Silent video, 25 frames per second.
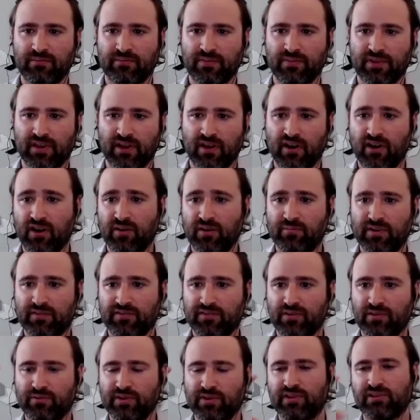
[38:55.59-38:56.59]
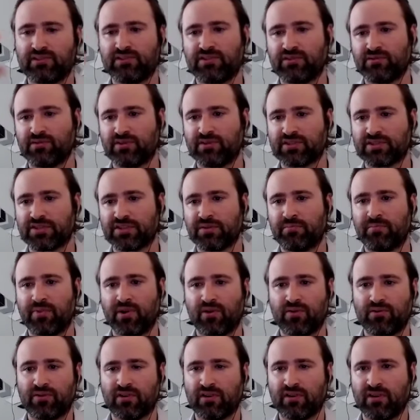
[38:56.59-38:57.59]
the hub of the wheel to a
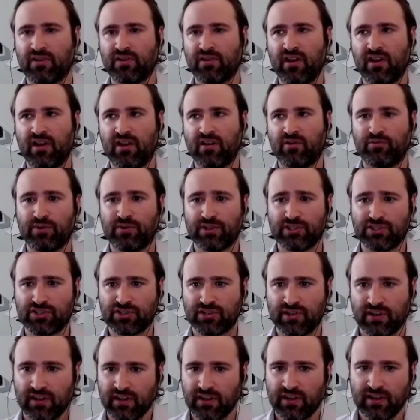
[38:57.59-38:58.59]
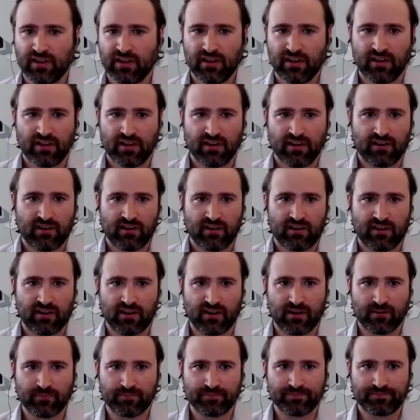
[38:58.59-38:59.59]
spoke, which,
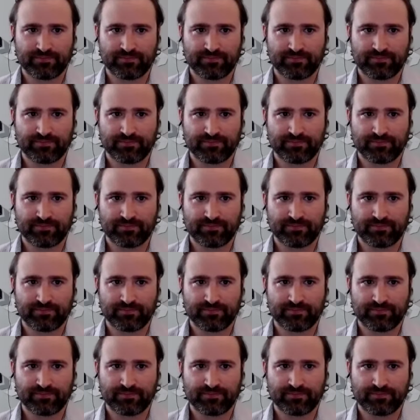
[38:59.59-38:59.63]
for